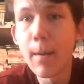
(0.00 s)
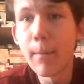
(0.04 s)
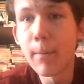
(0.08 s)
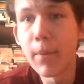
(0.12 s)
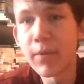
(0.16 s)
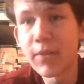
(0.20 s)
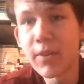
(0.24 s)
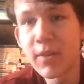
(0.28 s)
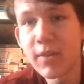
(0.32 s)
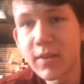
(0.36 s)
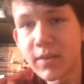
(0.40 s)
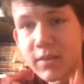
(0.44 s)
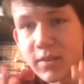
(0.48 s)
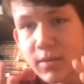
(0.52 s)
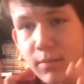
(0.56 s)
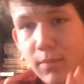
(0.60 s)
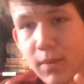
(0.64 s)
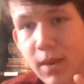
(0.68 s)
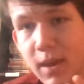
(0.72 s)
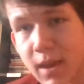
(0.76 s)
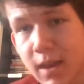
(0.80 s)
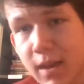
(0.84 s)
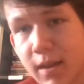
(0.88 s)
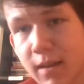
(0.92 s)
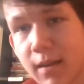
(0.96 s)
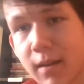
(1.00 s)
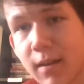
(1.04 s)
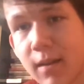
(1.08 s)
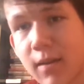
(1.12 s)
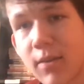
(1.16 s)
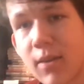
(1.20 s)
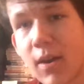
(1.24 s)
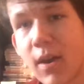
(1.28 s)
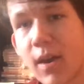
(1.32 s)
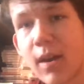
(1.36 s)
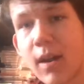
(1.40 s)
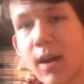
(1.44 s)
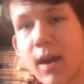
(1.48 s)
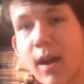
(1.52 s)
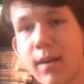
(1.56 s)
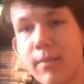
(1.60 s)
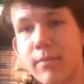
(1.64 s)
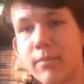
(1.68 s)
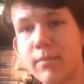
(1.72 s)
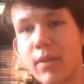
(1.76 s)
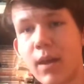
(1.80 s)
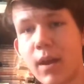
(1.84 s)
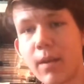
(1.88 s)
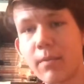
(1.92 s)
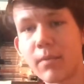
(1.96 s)
but that doesn't mean that
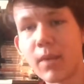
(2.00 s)
I'm